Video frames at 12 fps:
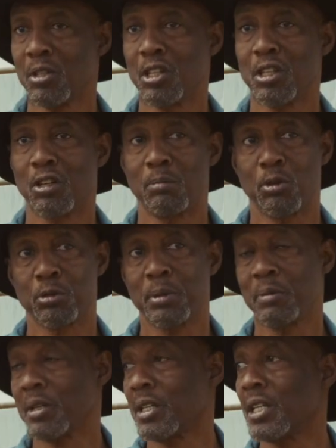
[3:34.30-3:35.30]
You know, most
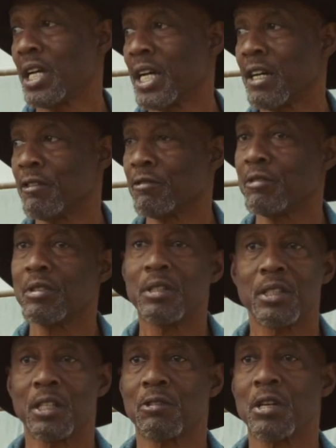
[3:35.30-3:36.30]
people have
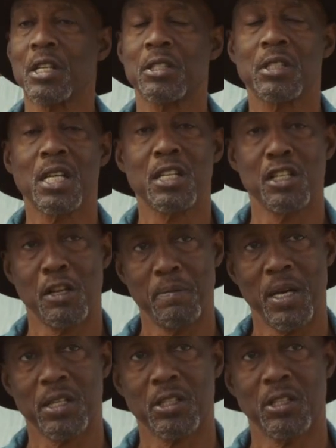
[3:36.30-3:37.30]
the greatest thing in their
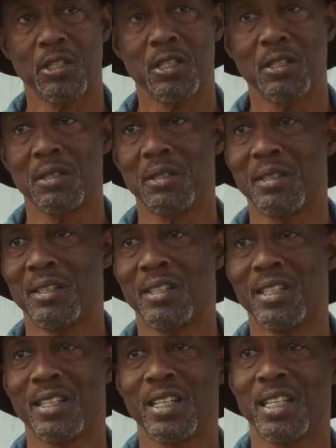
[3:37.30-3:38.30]
backyard,
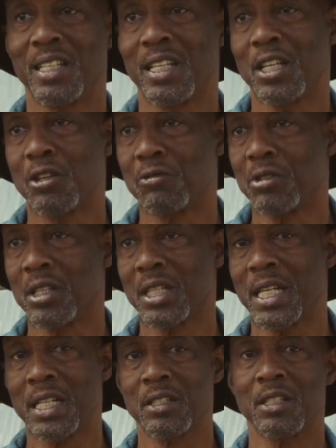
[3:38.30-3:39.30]
and they don't
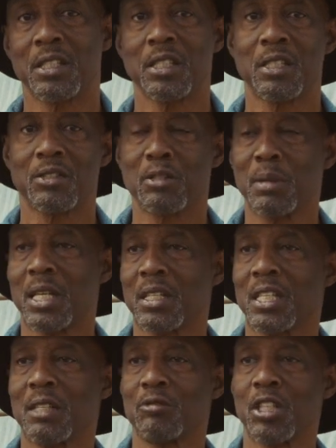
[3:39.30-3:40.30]
realize it until somebody tells
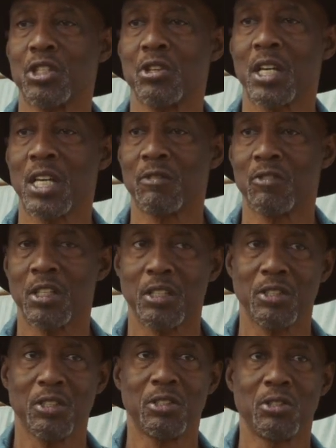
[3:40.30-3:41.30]
them, say, you have this.